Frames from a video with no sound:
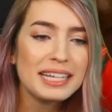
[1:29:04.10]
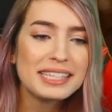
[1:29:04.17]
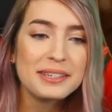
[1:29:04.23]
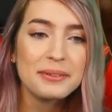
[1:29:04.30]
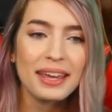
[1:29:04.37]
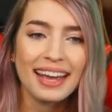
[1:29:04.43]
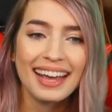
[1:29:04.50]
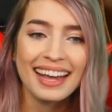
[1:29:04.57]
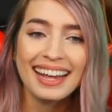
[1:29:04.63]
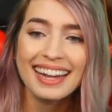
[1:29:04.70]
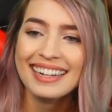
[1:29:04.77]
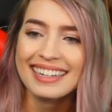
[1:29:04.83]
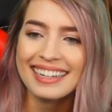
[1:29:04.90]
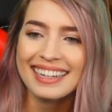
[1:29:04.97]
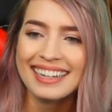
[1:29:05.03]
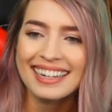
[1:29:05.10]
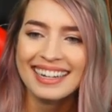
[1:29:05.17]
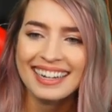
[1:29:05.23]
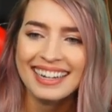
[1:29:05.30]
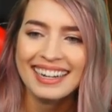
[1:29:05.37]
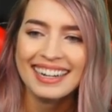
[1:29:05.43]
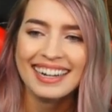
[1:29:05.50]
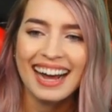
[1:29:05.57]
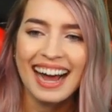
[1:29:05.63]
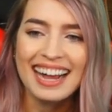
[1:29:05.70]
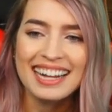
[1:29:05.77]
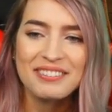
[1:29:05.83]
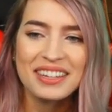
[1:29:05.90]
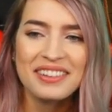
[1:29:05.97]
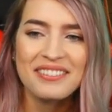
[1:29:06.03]
okay! I
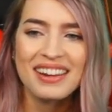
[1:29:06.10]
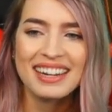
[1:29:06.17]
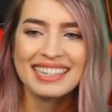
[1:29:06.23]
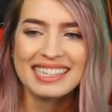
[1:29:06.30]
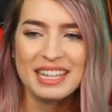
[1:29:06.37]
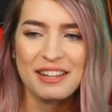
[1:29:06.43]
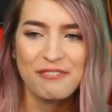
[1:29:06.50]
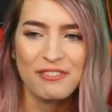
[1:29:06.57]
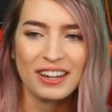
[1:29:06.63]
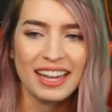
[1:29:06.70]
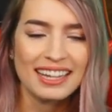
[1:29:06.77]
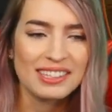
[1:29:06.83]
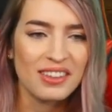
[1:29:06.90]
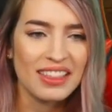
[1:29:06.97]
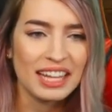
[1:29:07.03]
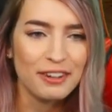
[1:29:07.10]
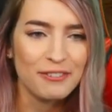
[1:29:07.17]
really wanted to see Forgate, so thank you for